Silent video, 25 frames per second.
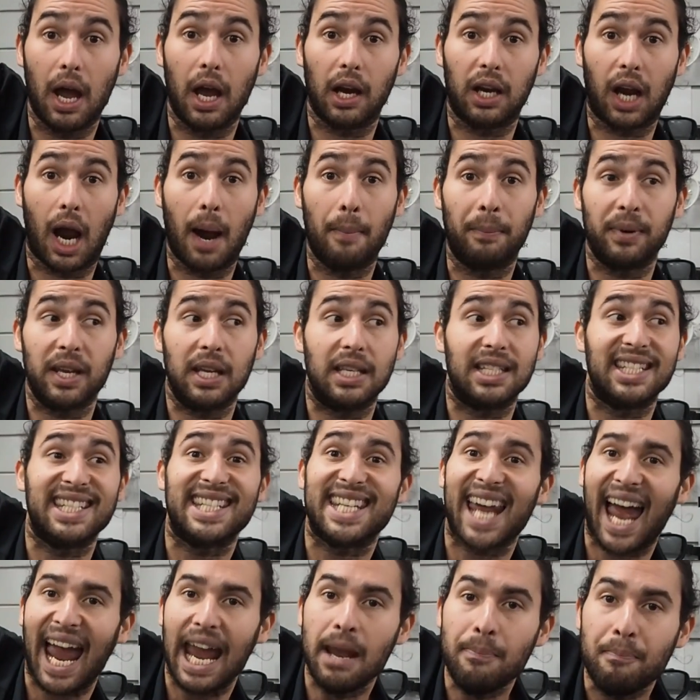company
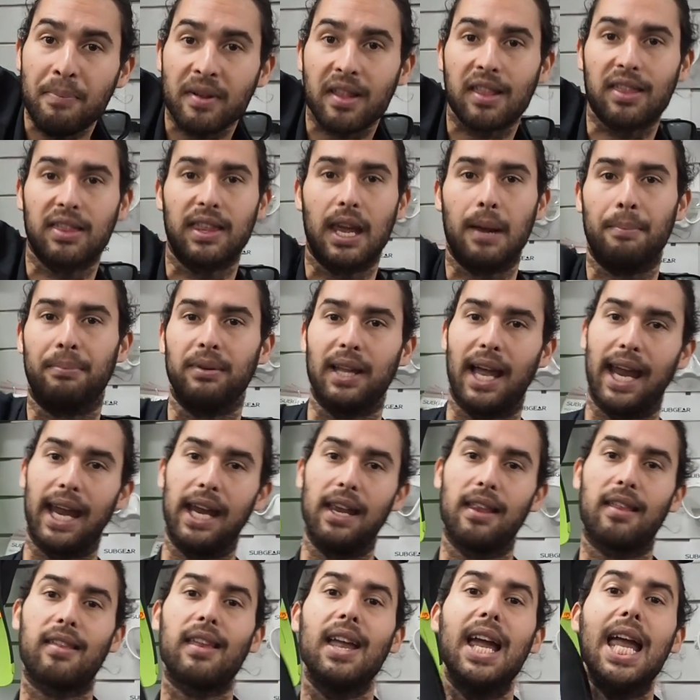tapers their
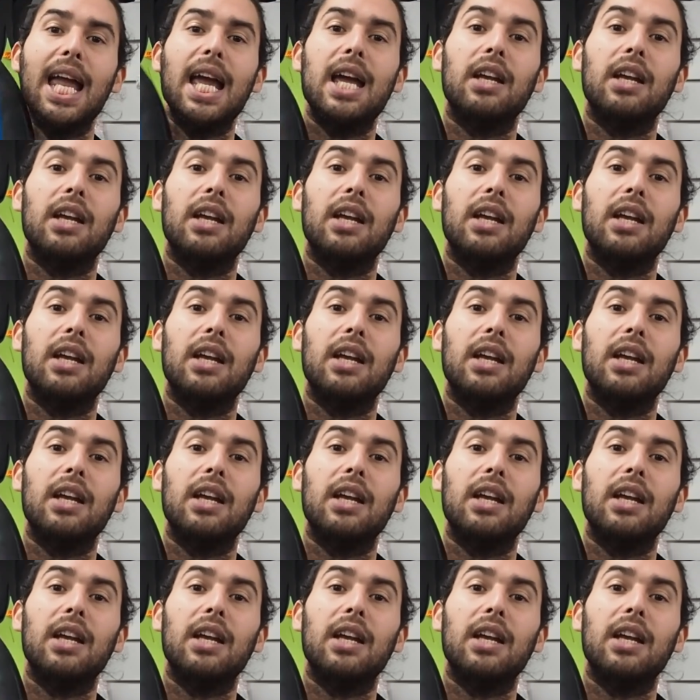blades